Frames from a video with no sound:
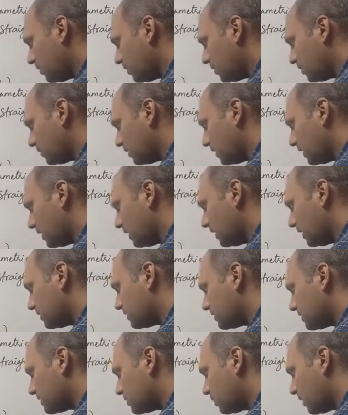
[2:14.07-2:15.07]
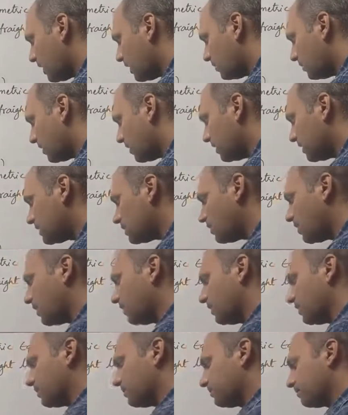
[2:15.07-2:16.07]
on LHS y minus
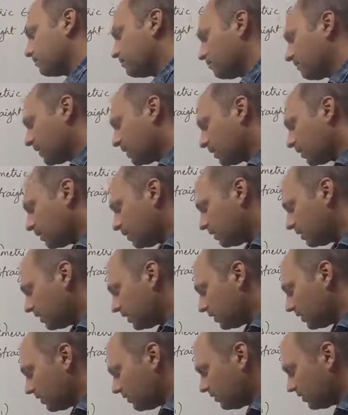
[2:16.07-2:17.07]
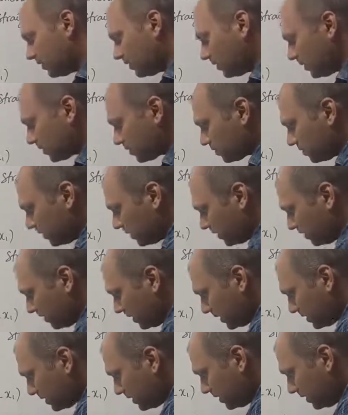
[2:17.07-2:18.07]
y1. Okay, if you cross
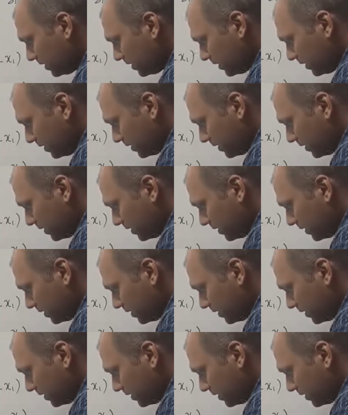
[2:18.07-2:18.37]
multiply, see,